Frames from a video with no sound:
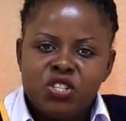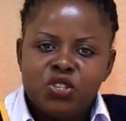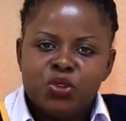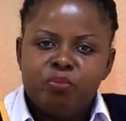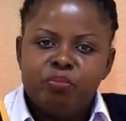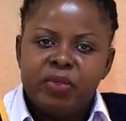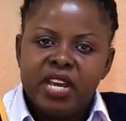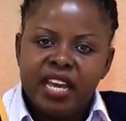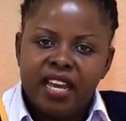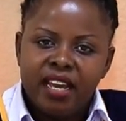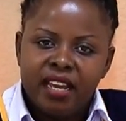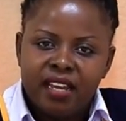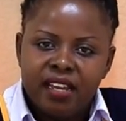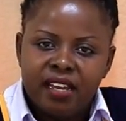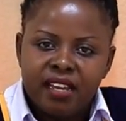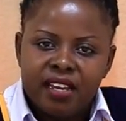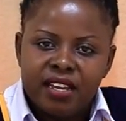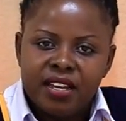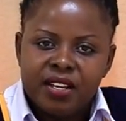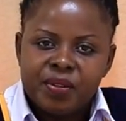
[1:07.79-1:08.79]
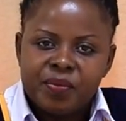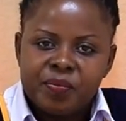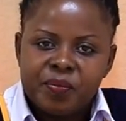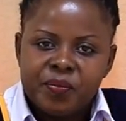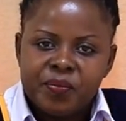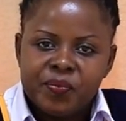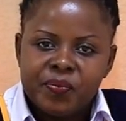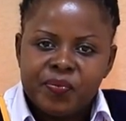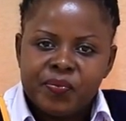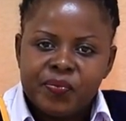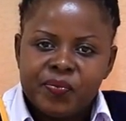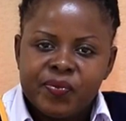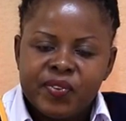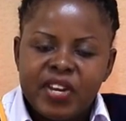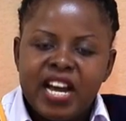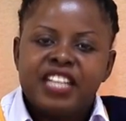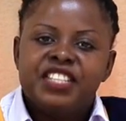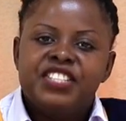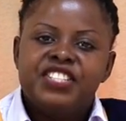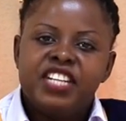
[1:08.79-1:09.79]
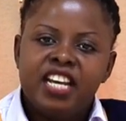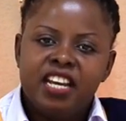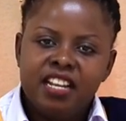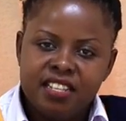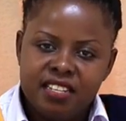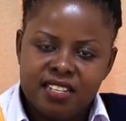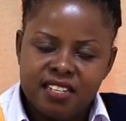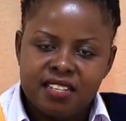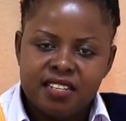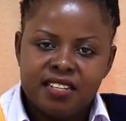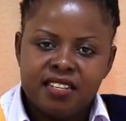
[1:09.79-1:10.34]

to make? A jelly.